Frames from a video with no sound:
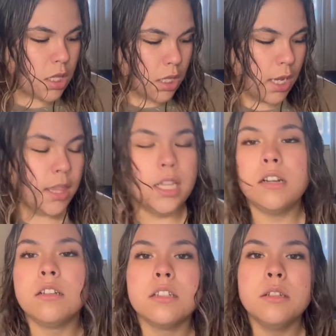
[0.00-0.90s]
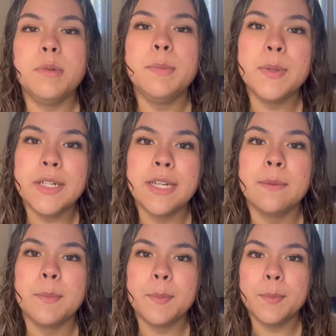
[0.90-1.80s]
and then I'll also be putting up
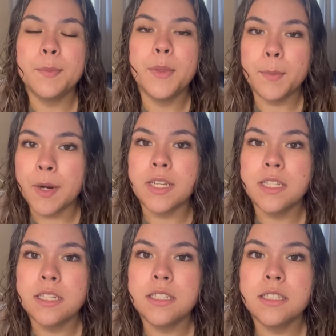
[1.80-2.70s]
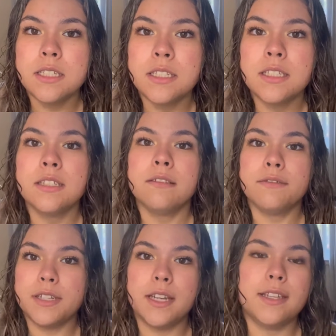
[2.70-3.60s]
the prices for
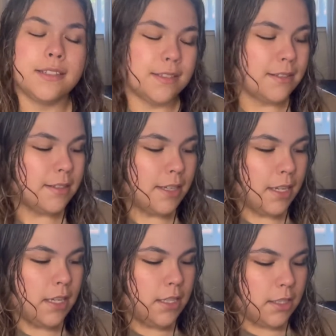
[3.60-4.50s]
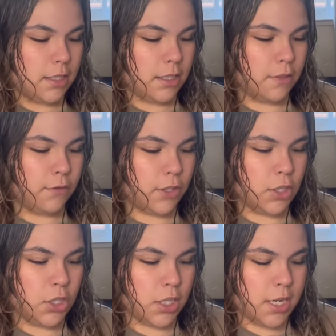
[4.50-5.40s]
you guys. So the first
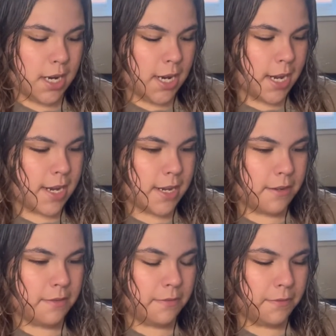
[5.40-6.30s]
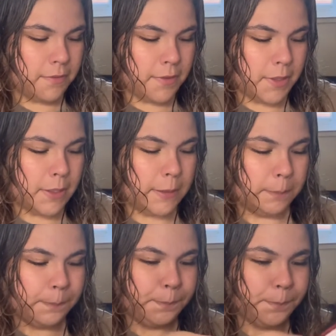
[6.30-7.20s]
shirt I have
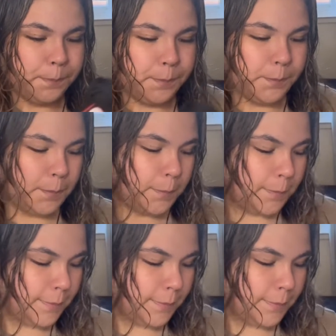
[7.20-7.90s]
hmm,